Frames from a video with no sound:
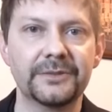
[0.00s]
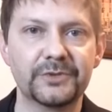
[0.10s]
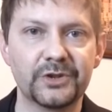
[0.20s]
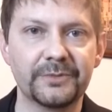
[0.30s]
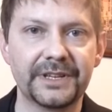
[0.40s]

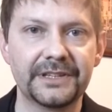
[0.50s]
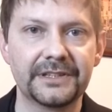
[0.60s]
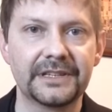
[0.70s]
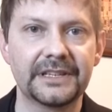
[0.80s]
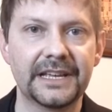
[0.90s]
them to me
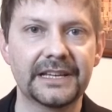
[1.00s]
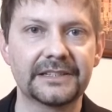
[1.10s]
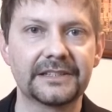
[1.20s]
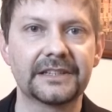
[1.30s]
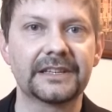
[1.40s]

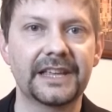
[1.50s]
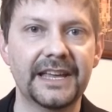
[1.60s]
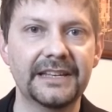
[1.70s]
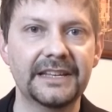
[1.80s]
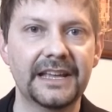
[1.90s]
at
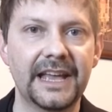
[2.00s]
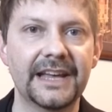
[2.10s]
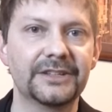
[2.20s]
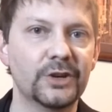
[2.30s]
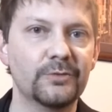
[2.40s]

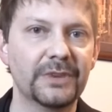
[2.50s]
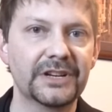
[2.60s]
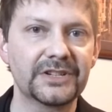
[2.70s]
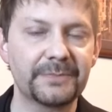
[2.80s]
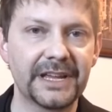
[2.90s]

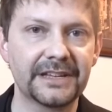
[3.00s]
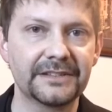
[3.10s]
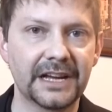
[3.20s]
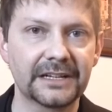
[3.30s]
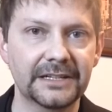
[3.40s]

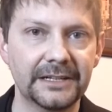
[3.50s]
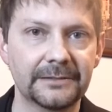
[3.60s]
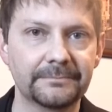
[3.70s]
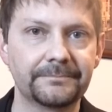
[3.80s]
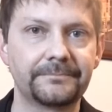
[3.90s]

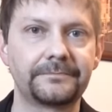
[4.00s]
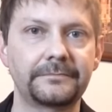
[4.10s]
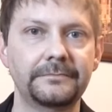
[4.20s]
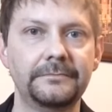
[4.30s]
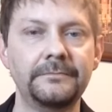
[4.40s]
ken@don'tpunishpain.com.
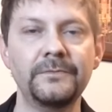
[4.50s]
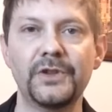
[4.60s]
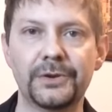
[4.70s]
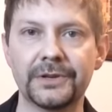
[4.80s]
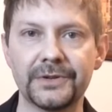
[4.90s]

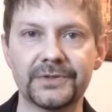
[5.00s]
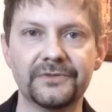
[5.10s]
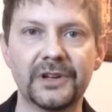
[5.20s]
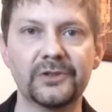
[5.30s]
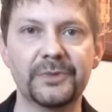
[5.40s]
You can also
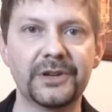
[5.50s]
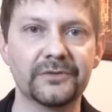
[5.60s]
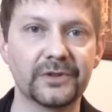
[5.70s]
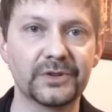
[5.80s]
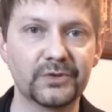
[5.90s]
follow me
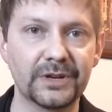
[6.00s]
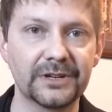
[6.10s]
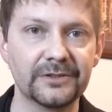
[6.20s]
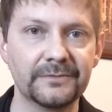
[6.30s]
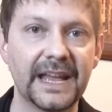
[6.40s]
over on
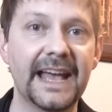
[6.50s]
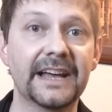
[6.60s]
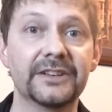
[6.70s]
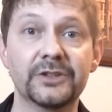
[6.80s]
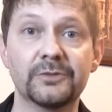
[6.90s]
Twitter
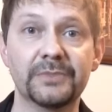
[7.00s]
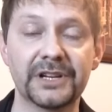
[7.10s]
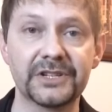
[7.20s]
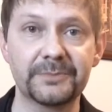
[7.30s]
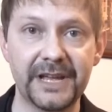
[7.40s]

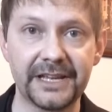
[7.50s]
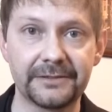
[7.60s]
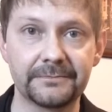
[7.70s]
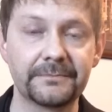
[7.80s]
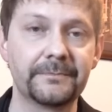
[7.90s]

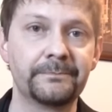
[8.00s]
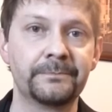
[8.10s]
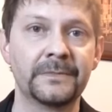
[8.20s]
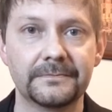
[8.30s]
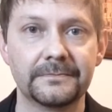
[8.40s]
@don'tpunishpain.
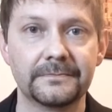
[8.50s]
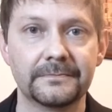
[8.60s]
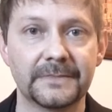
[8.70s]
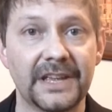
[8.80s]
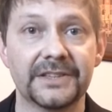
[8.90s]

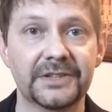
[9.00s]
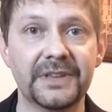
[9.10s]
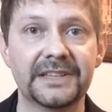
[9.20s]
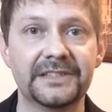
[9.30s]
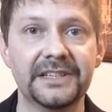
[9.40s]
So
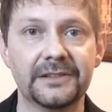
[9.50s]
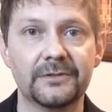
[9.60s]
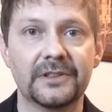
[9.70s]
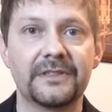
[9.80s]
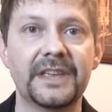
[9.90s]
that's it.
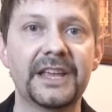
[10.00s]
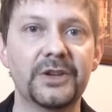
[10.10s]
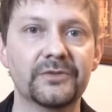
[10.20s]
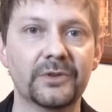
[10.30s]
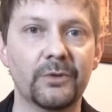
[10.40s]
Thank
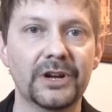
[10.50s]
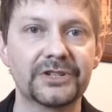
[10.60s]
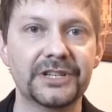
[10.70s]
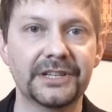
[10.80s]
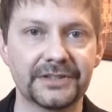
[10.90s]
you for
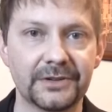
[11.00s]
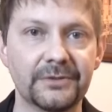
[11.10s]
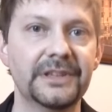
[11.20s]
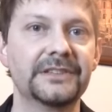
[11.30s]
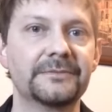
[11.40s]
watching, as
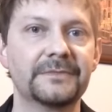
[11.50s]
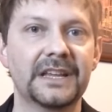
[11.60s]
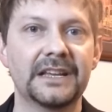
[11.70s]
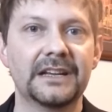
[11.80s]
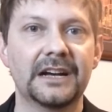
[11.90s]
always.
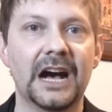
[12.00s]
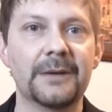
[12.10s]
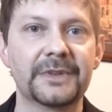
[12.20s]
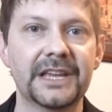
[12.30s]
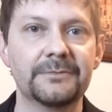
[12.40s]

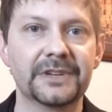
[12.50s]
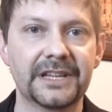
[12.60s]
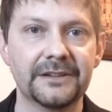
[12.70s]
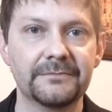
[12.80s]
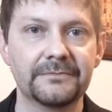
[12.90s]
I'm Ken
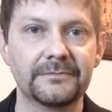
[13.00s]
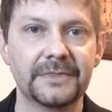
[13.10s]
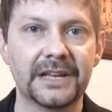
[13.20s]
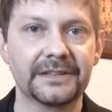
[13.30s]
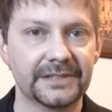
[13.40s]
McKim,
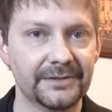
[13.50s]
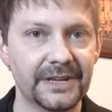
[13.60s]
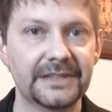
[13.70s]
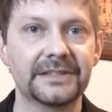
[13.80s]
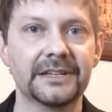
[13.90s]
and until
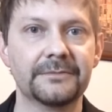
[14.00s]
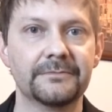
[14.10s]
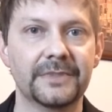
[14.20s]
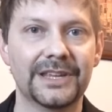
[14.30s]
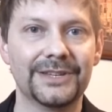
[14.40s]
next time,
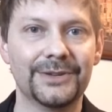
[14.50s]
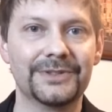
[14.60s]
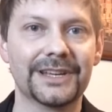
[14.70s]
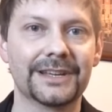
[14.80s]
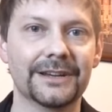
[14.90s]
you
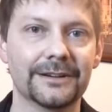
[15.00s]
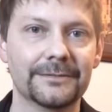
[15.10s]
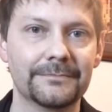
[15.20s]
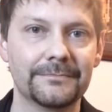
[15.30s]
take care.